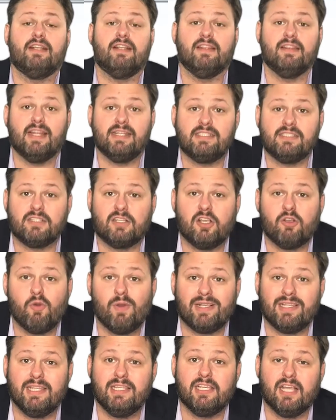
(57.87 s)
let's
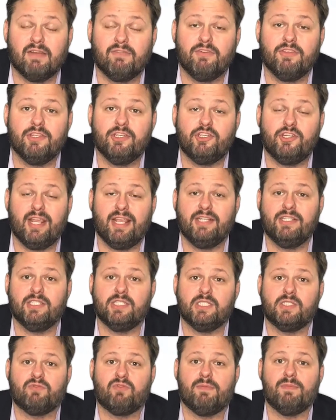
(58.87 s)
quickly cover the
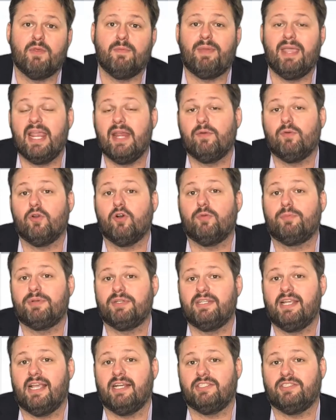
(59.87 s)
changes from the Payroll
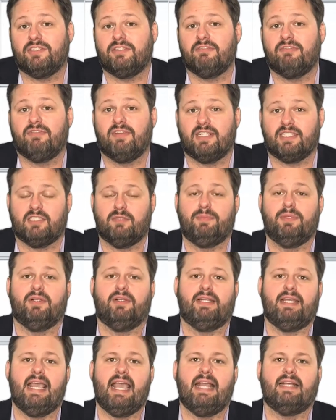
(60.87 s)
Protection
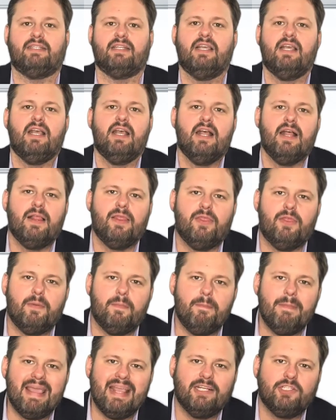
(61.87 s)
Flexibility Act. The
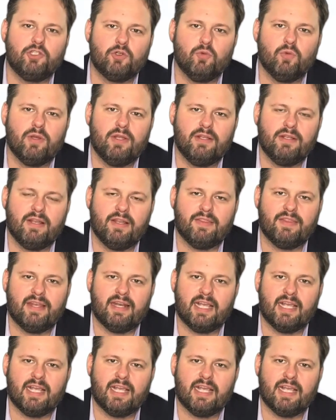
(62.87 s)
major one that I